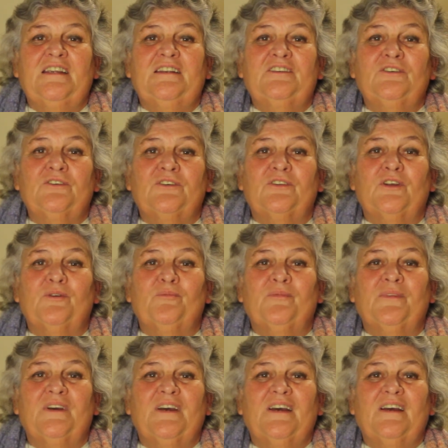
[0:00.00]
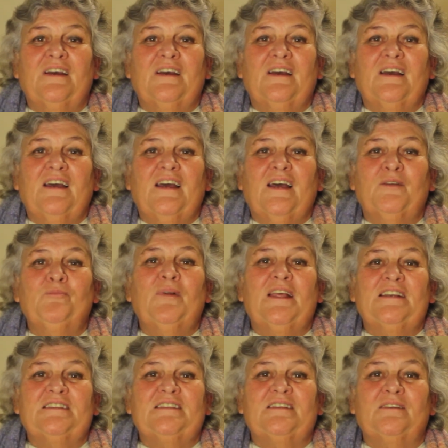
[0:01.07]
took them and
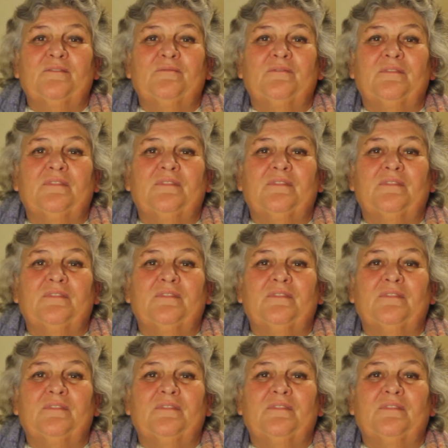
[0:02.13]
blessed them.